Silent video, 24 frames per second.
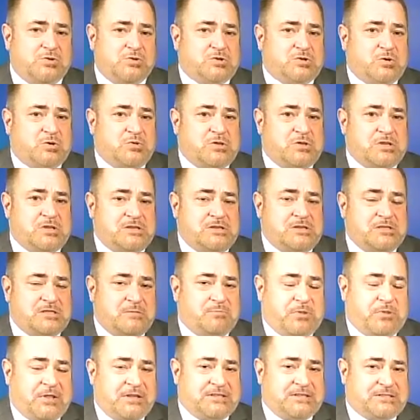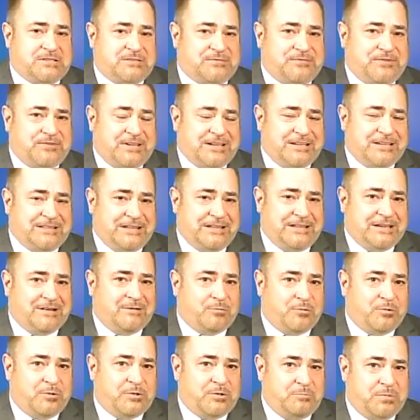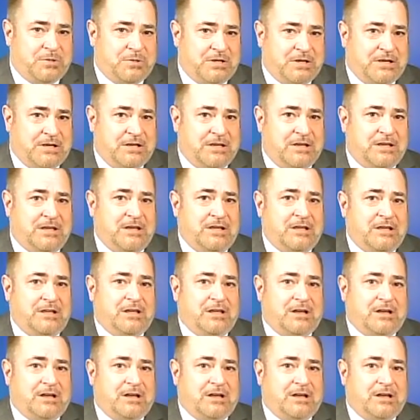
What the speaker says: So the place to find that would be,